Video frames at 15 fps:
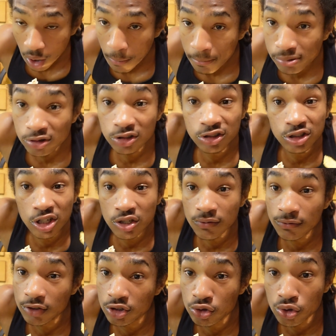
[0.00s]
Appreciate you
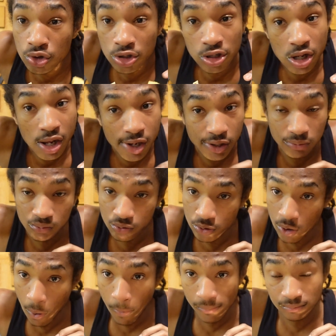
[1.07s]
for tuning in.
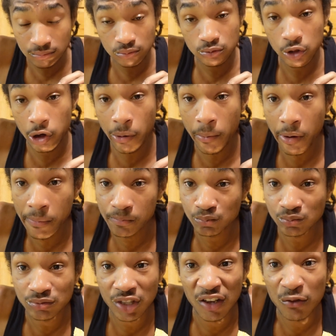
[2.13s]
I mean,
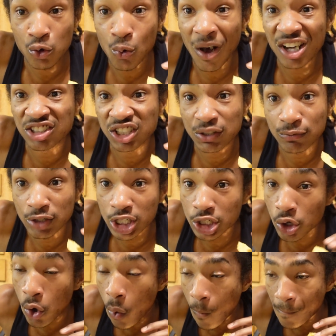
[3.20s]
if you watch this
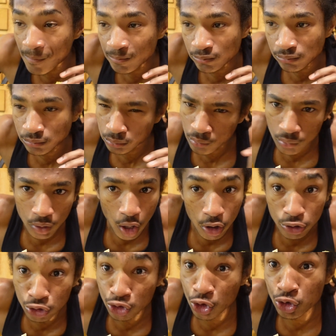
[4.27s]
video,
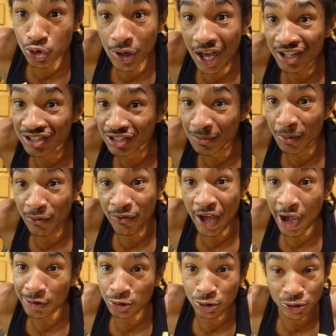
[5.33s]
you know you got some of
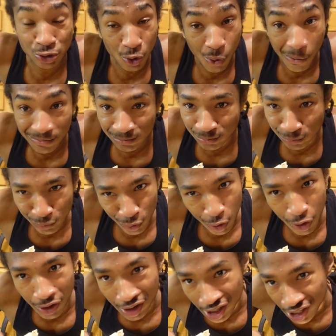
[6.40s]
value, so go
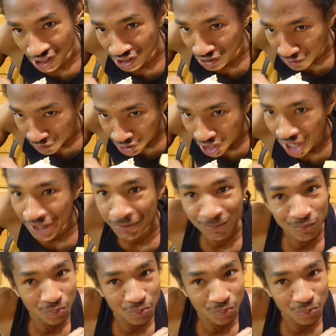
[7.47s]
ahead, leave a like.